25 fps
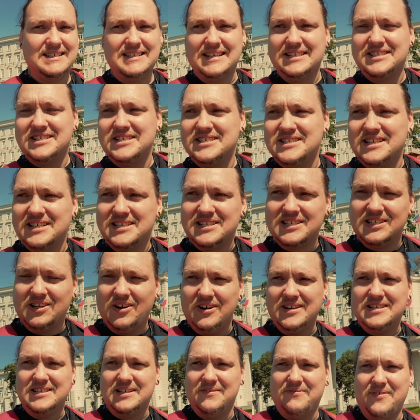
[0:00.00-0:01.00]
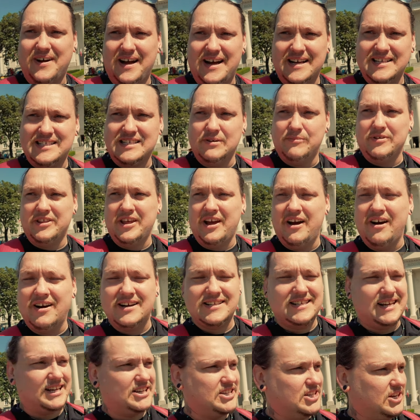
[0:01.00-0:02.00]
So that's just a slice of some of the
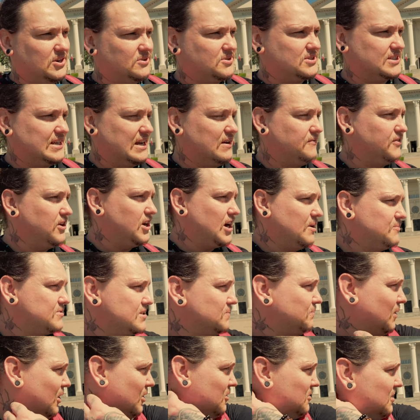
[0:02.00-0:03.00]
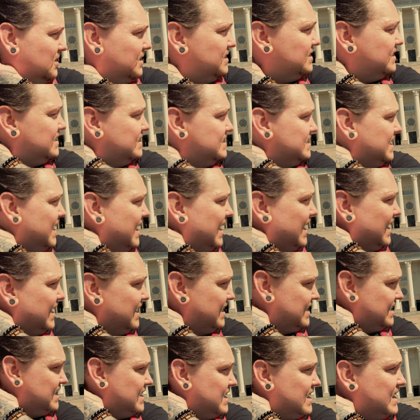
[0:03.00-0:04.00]
architecture you'll see if you come to Poland. And
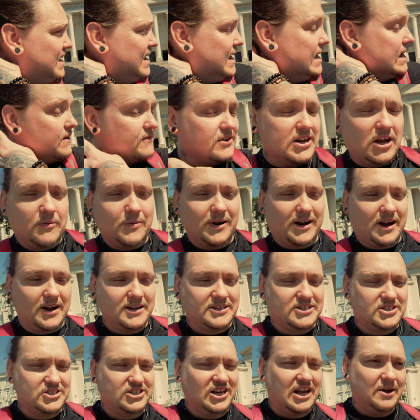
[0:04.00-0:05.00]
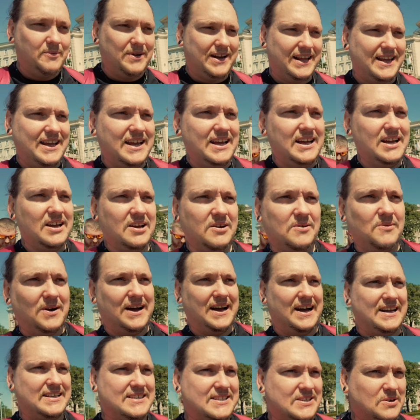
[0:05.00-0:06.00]
even though we're going to Germany,
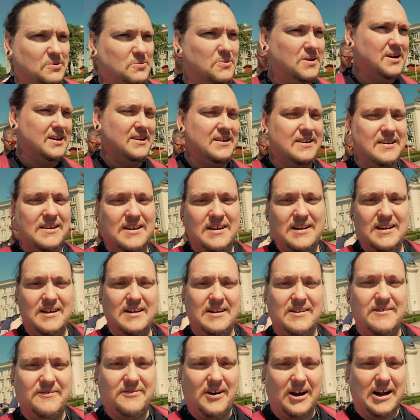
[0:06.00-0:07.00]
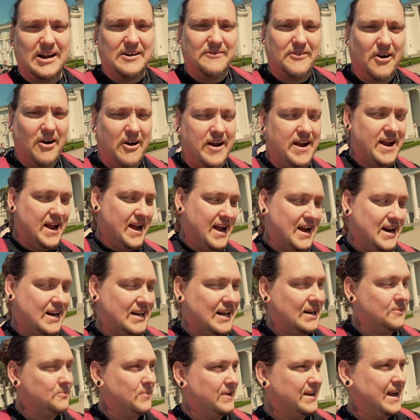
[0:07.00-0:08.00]
we're still very, very
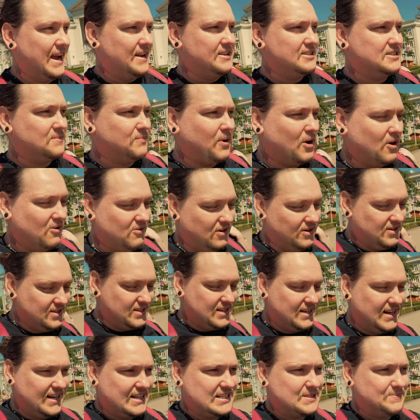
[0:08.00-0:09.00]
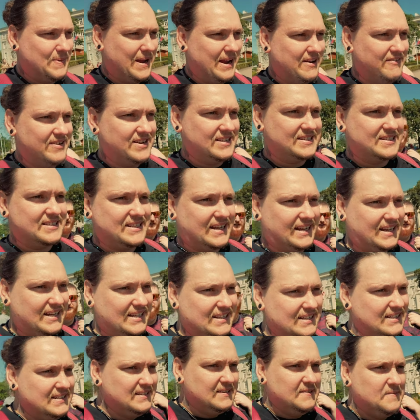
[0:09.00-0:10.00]
glad we came to Poland and experienced it.
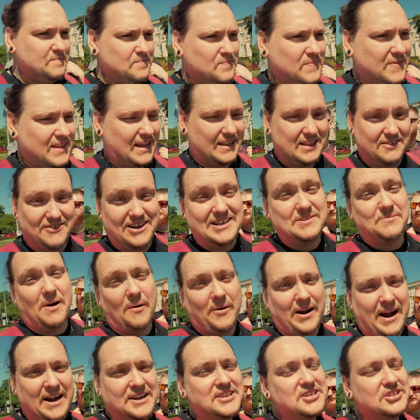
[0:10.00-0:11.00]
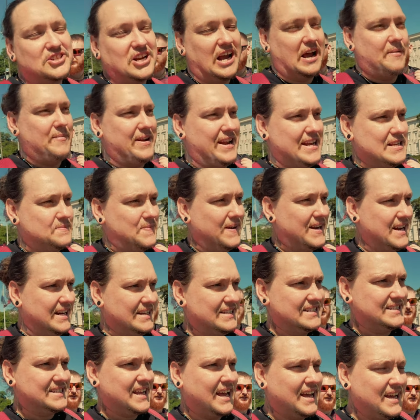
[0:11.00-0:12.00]
Now, the reason why we're going to Germany is
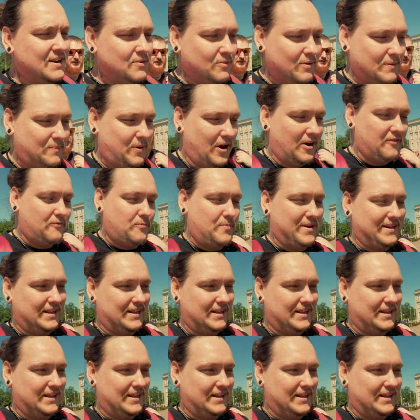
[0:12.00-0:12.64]
because we've both